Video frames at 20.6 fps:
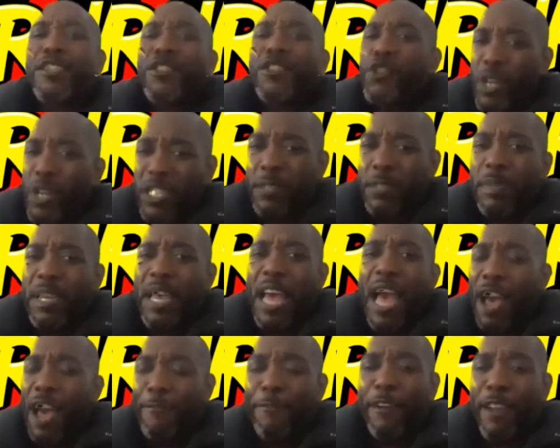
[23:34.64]
the, I,
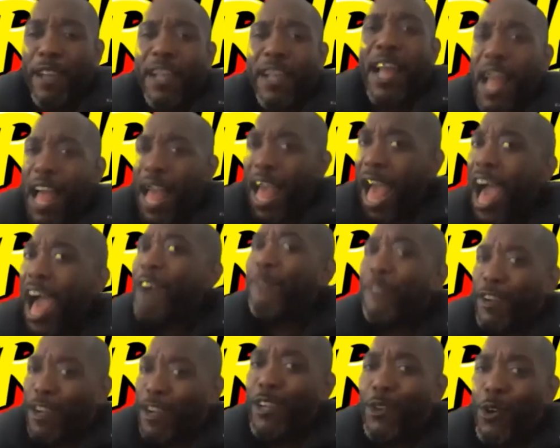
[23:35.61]
I, know this. Is I
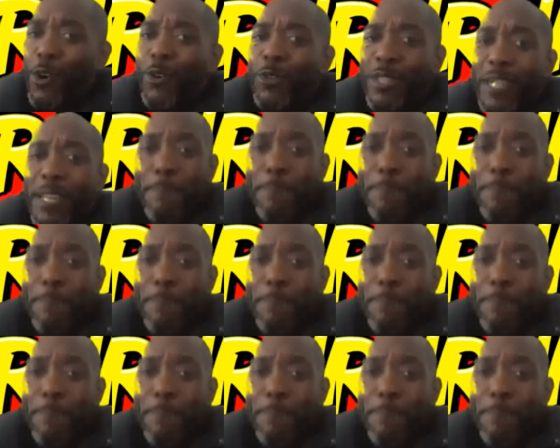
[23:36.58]
what I'm trying to say.